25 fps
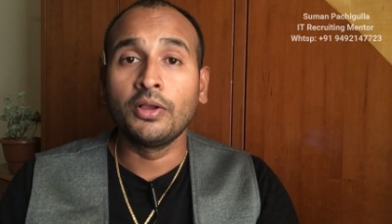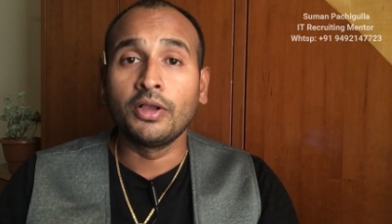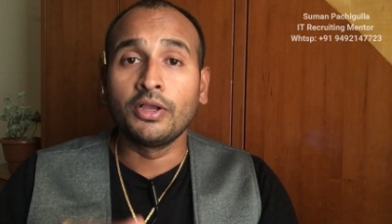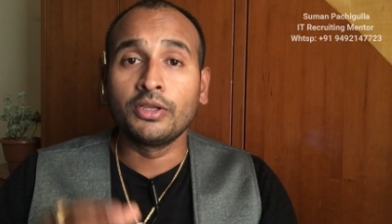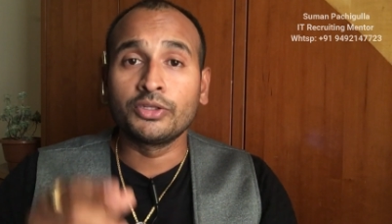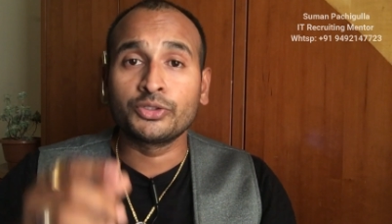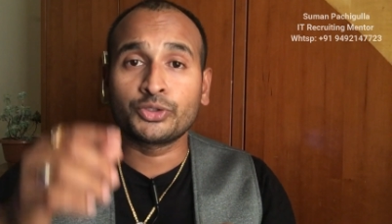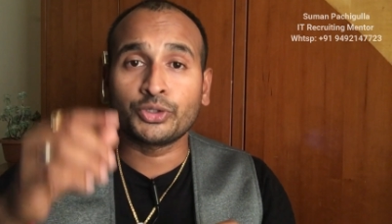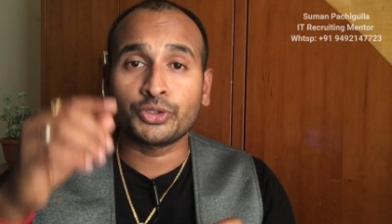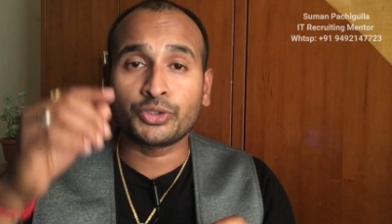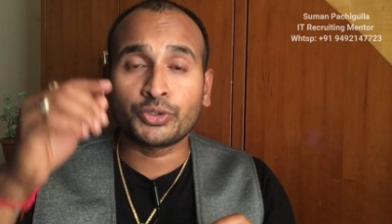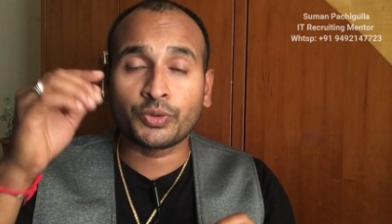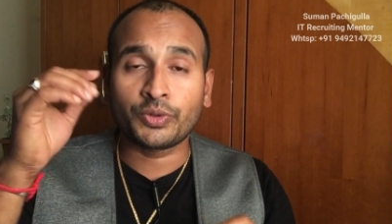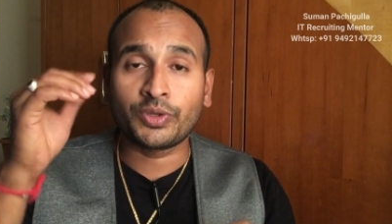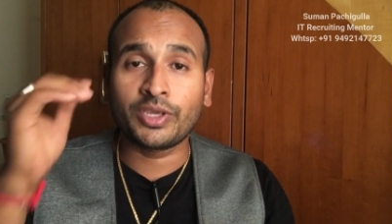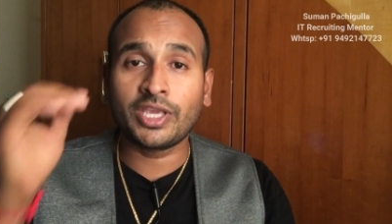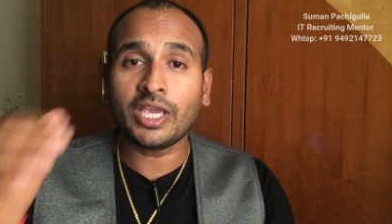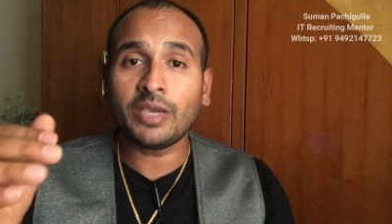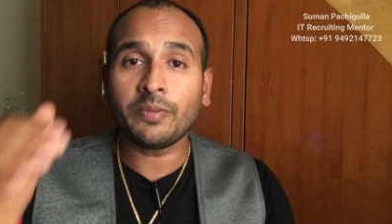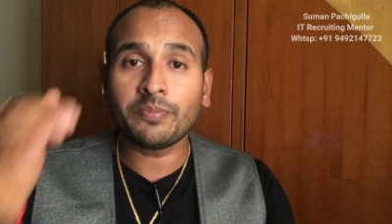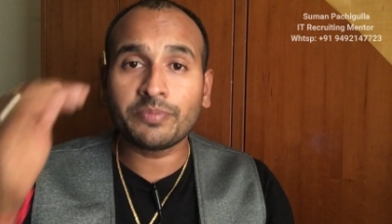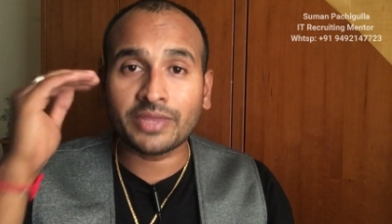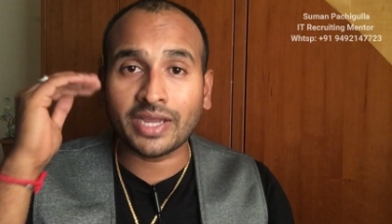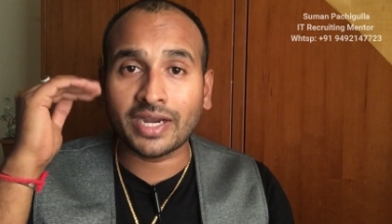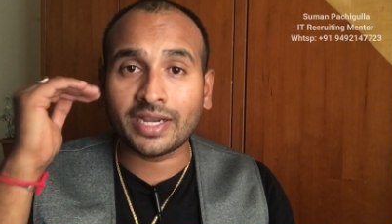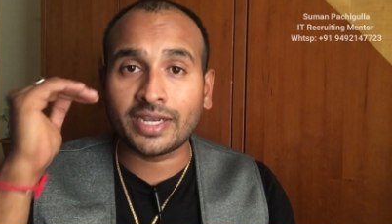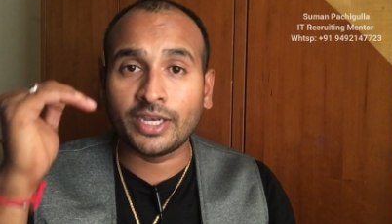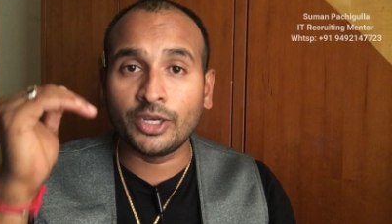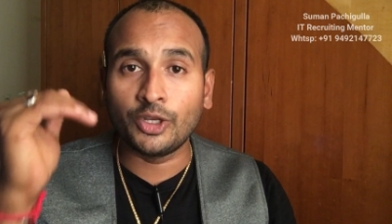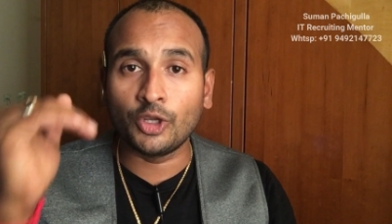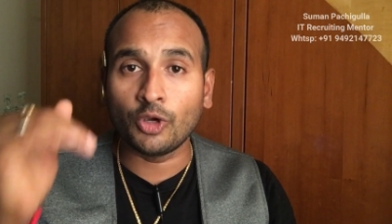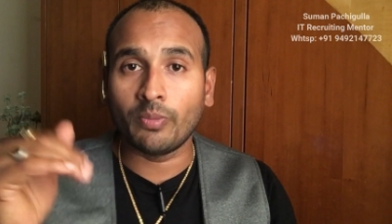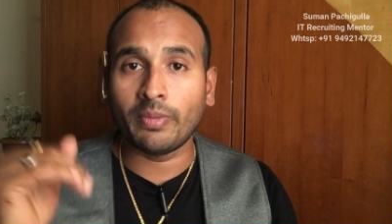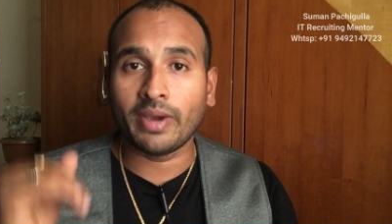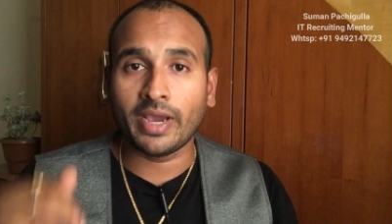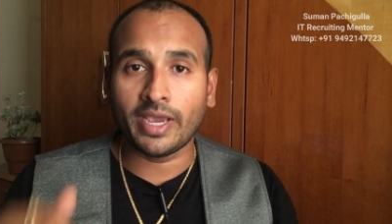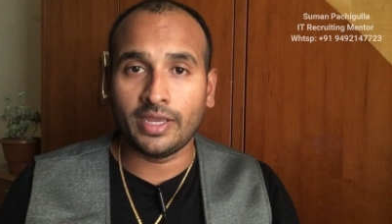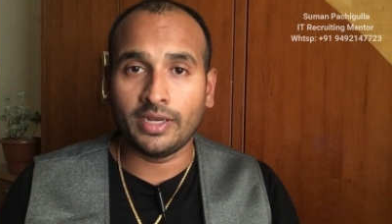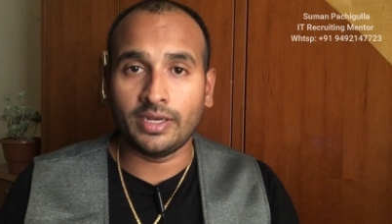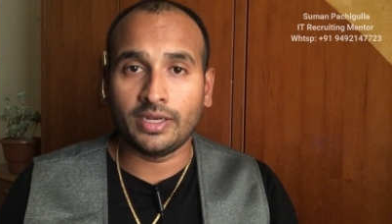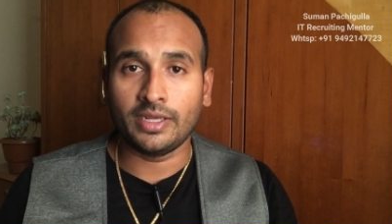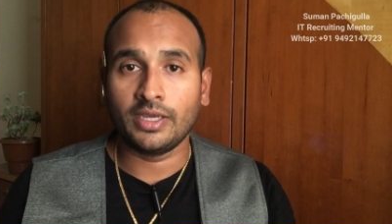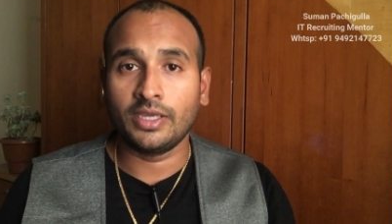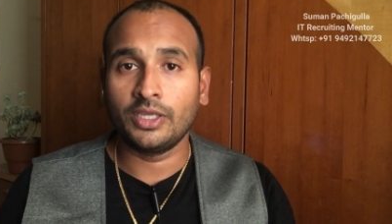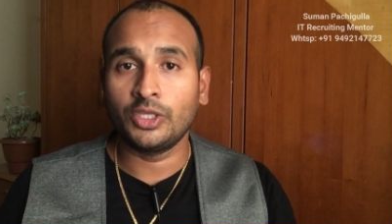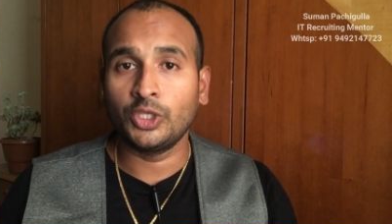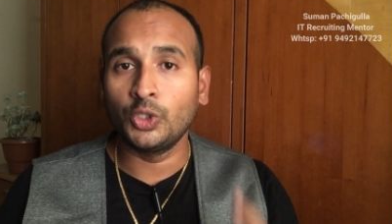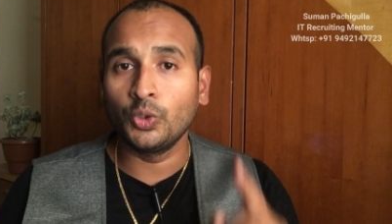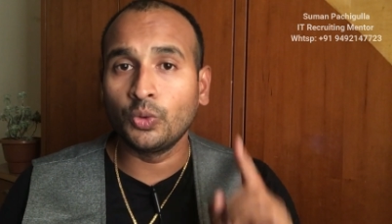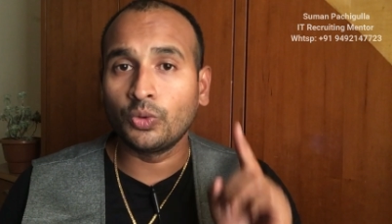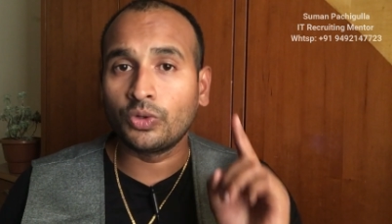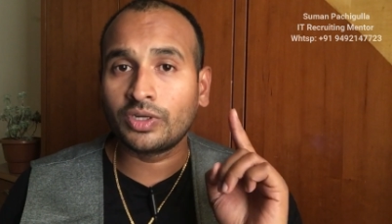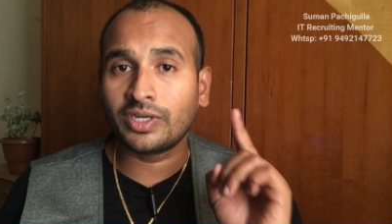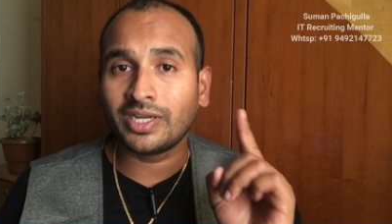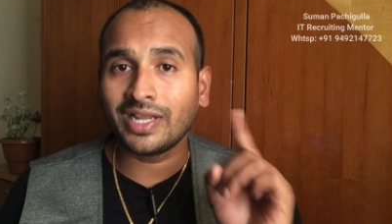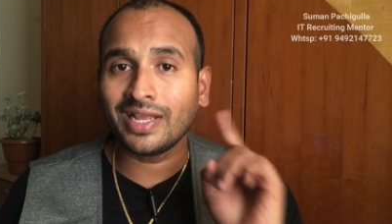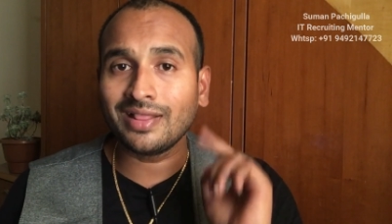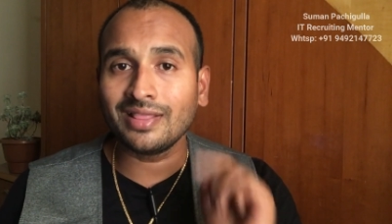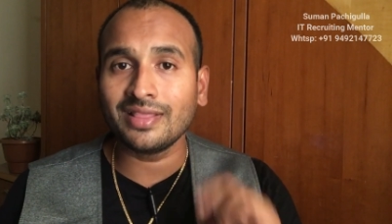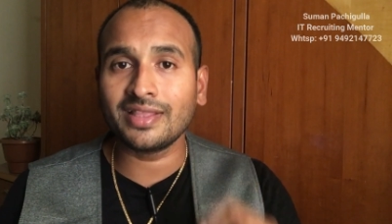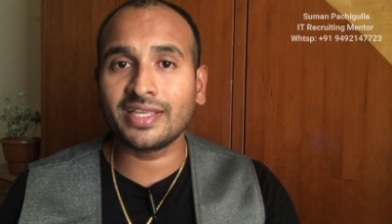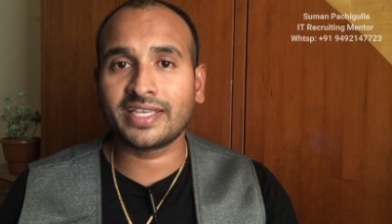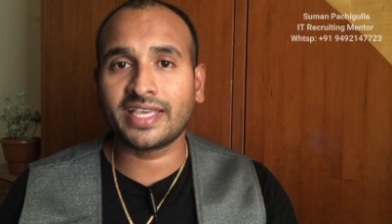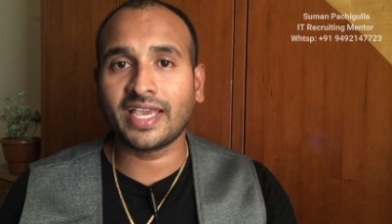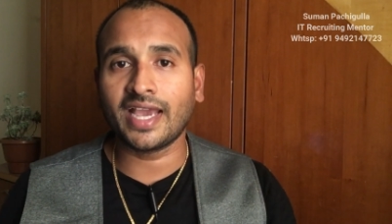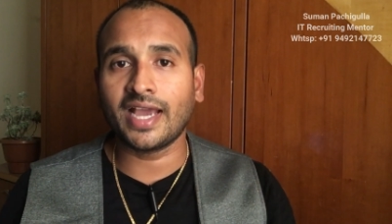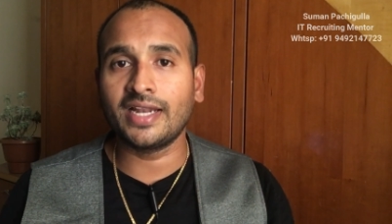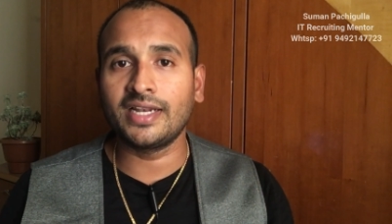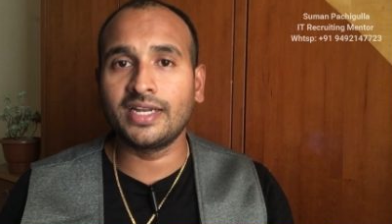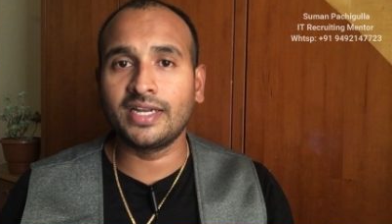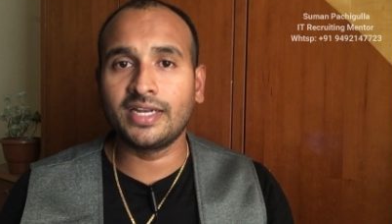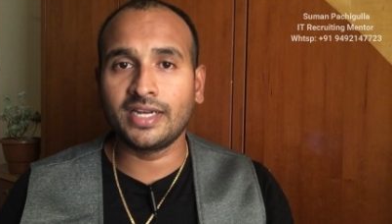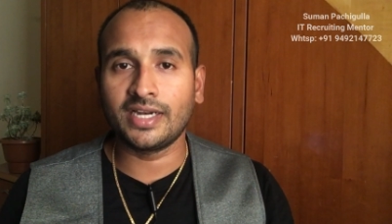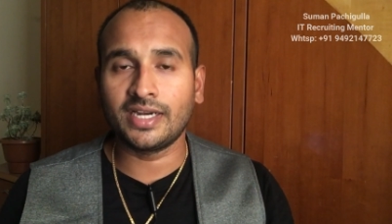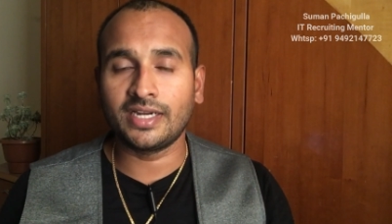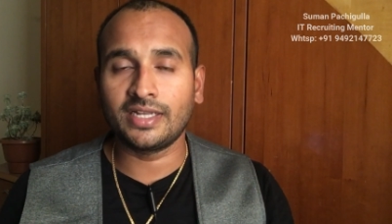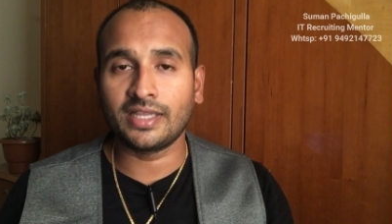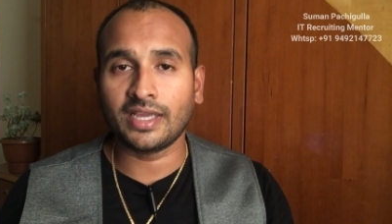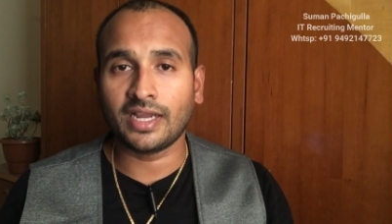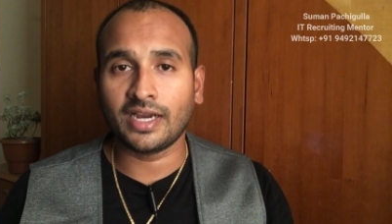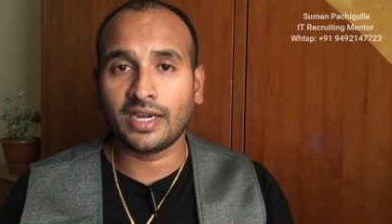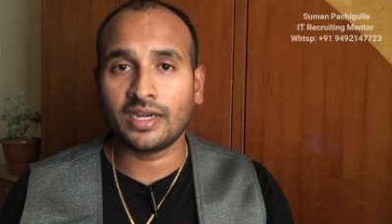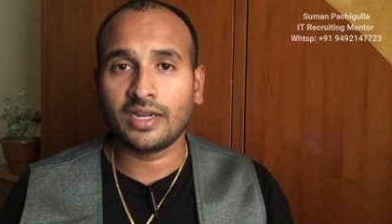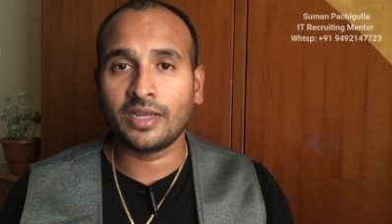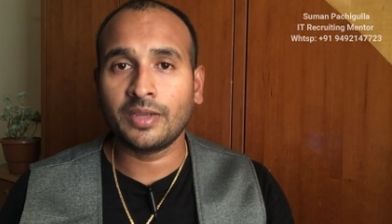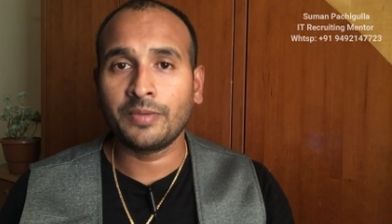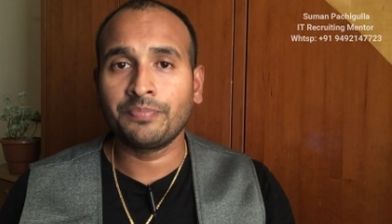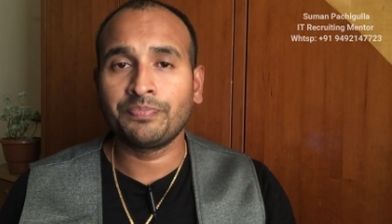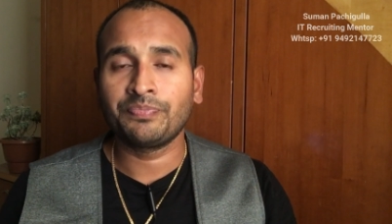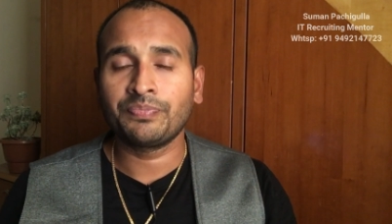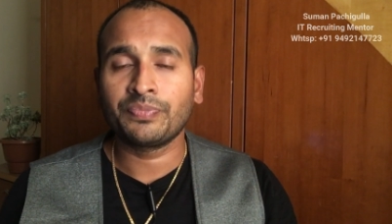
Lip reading: So to keep that in your mind, you tell the candidate that